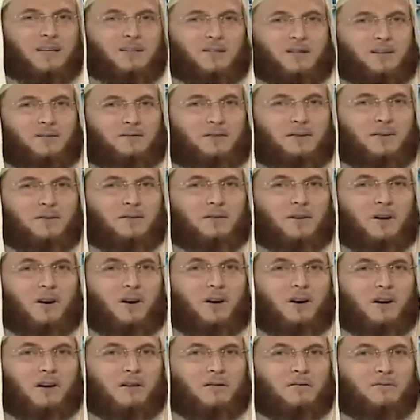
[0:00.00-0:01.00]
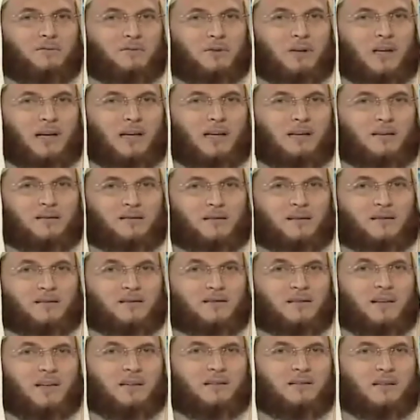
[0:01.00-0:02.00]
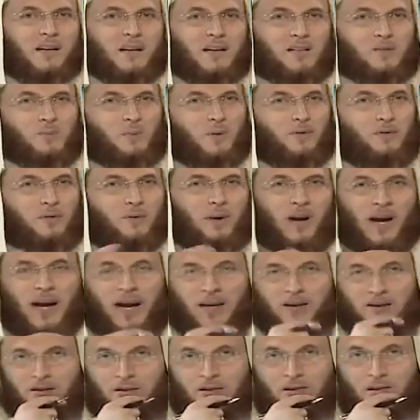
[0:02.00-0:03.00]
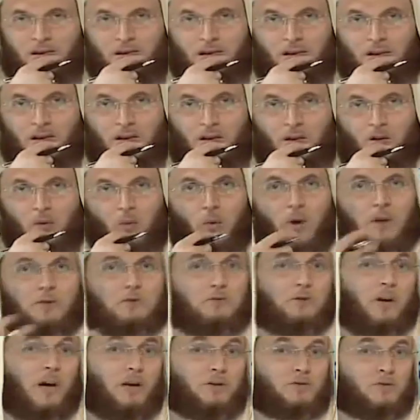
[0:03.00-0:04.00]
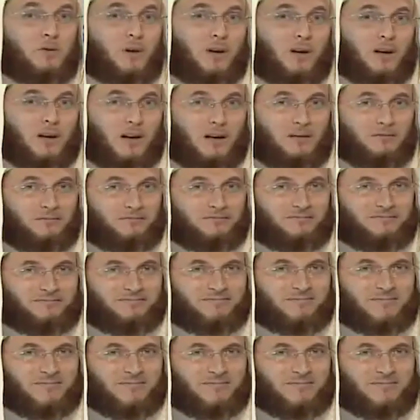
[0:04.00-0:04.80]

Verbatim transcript: So if you're going, for instance, 10 days before Hajj, why do Hajj al qiran